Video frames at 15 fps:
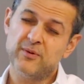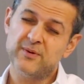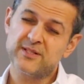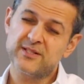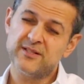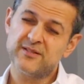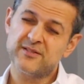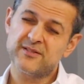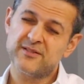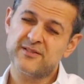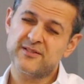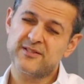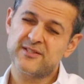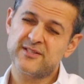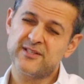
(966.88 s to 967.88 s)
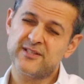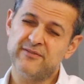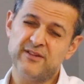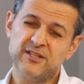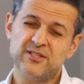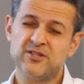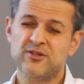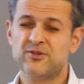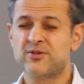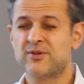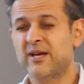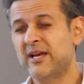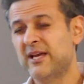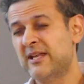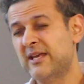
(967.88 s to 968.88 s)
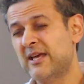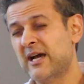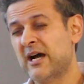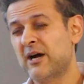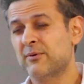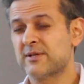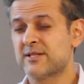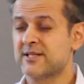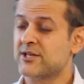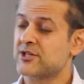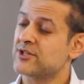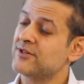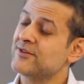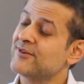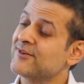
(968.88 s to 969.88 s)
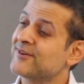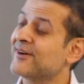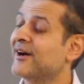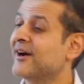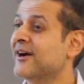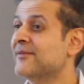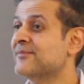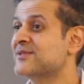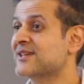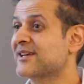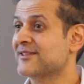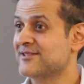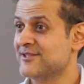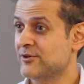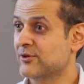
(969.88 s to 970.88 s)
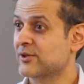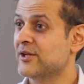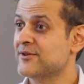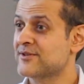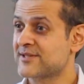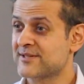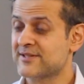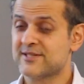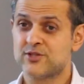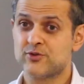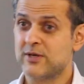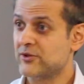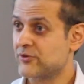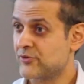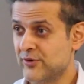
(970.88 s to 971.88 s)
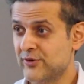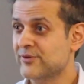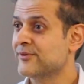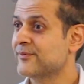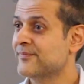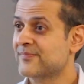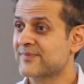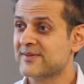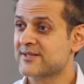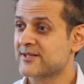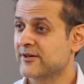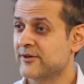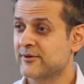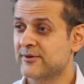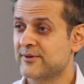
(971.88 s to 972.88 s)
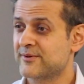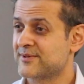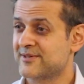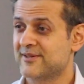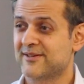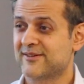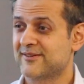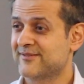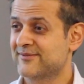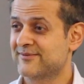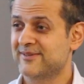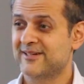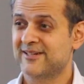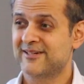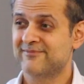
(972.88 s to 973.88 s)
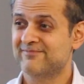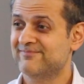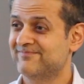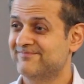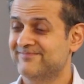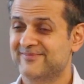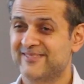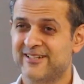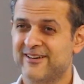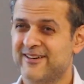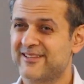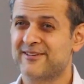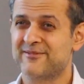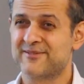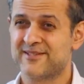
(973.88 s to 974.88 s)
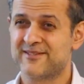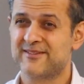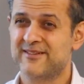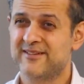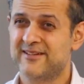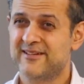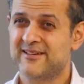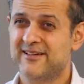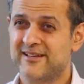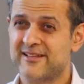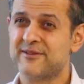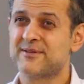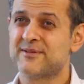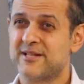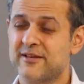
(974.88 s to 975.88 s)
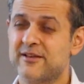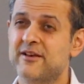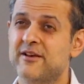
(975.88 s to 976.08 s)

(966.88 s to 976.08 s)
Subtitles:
was it, 72 to 80 hour session to get the deal closed, straight through. So it was like, I think it was like,